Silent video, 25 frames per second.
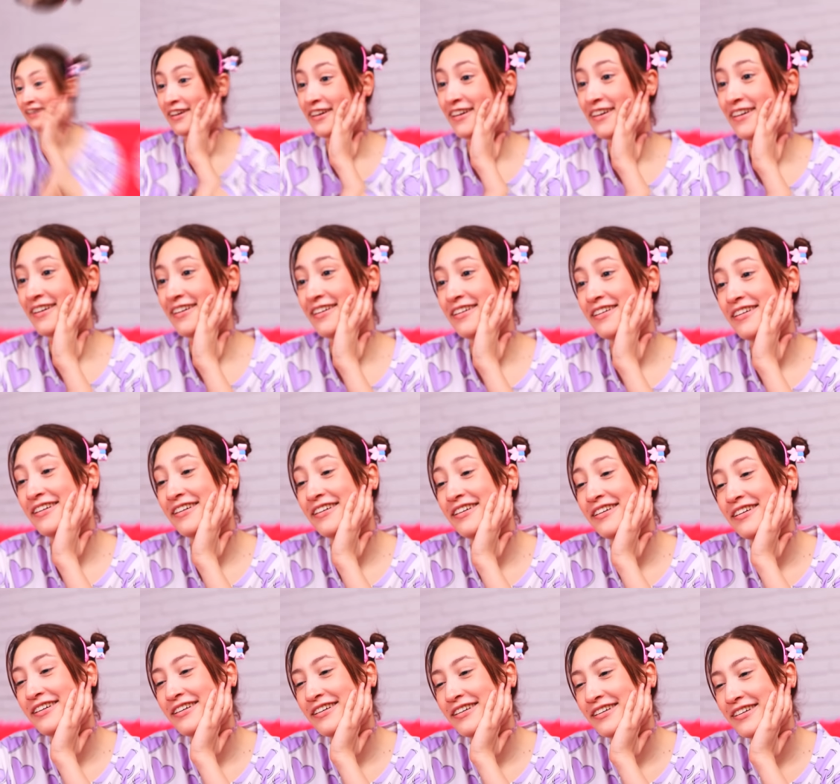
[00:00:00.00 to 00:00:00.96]

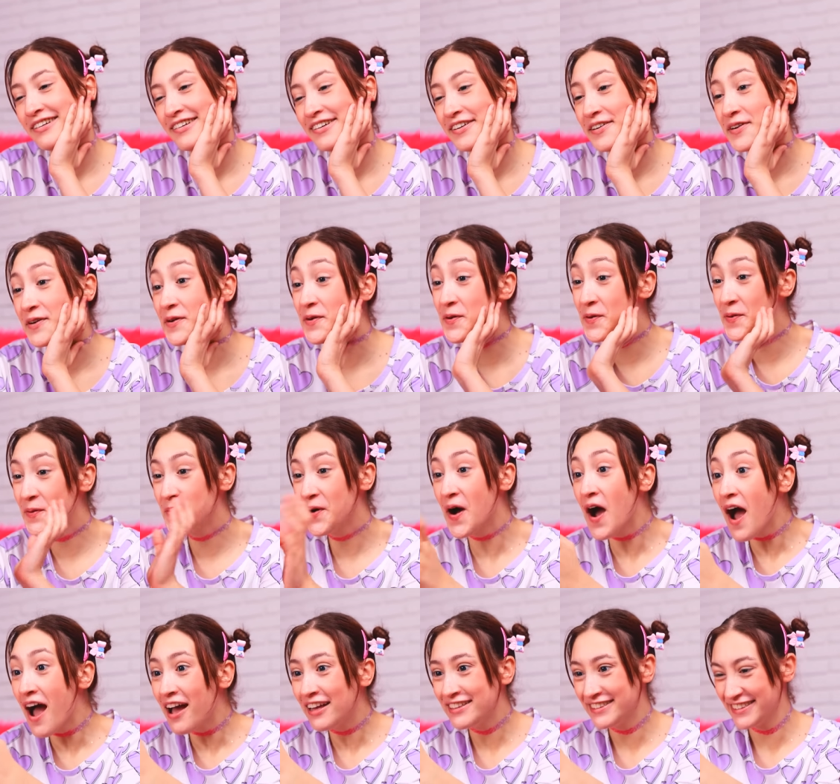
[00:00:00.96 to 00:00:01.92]
Aww. Do I want
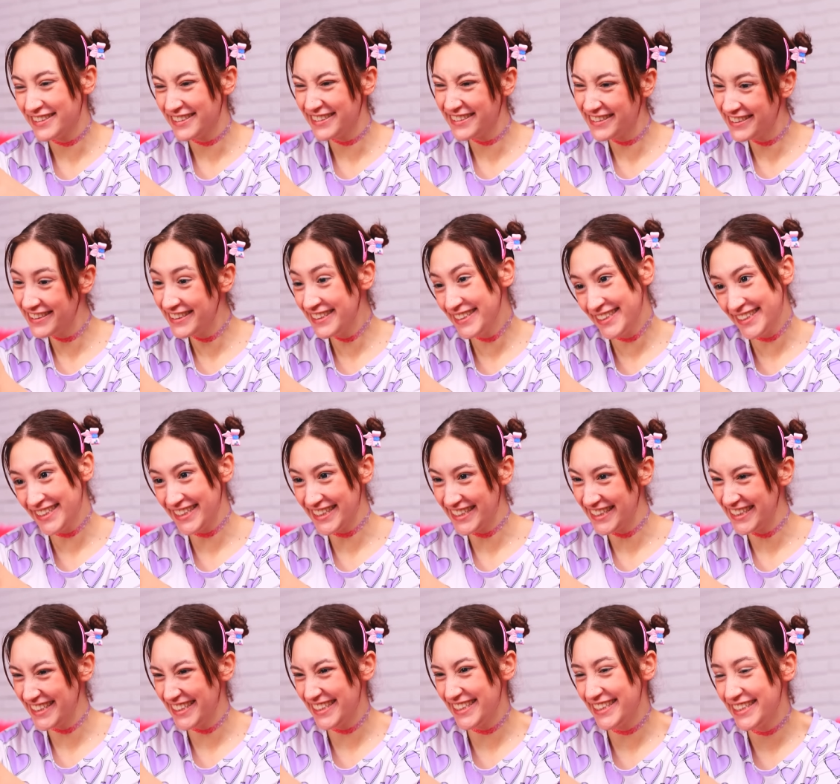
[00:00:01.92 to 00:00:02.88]
to meet up?
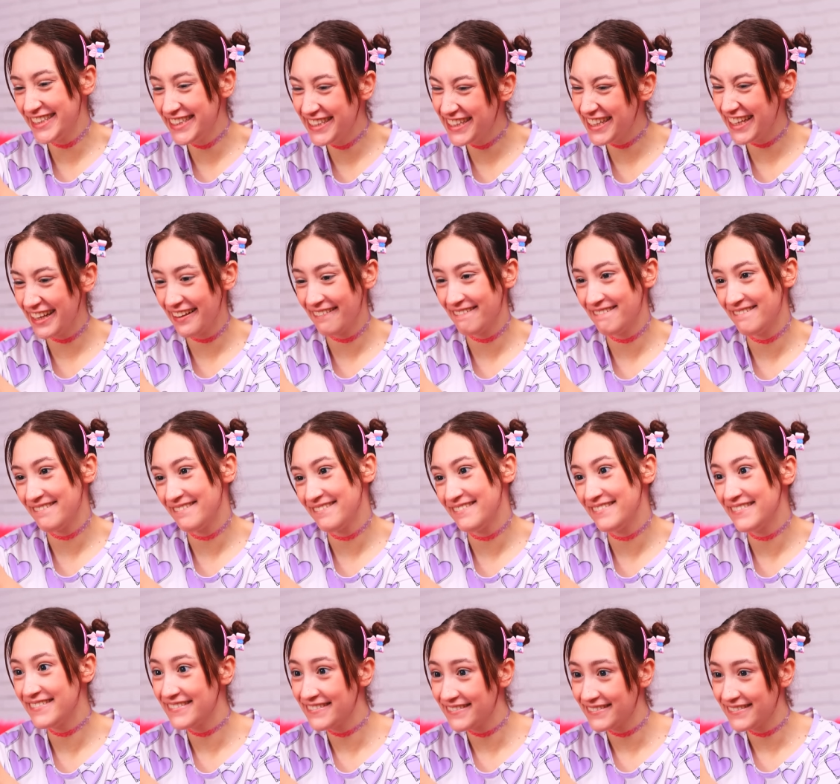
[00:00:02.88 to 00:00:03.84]
Oh, of
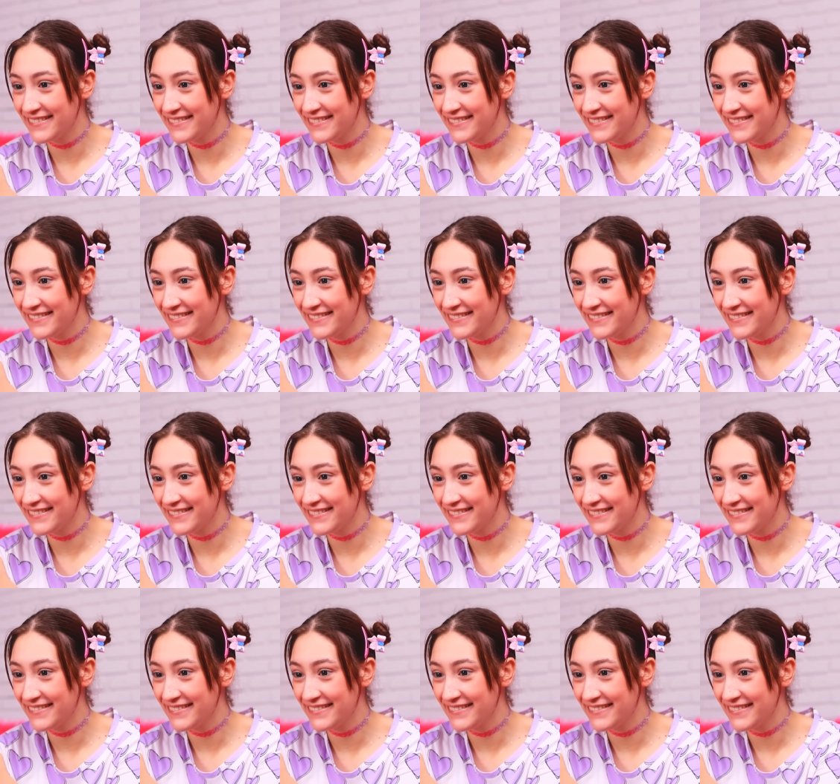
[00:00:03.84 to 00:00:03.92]
course I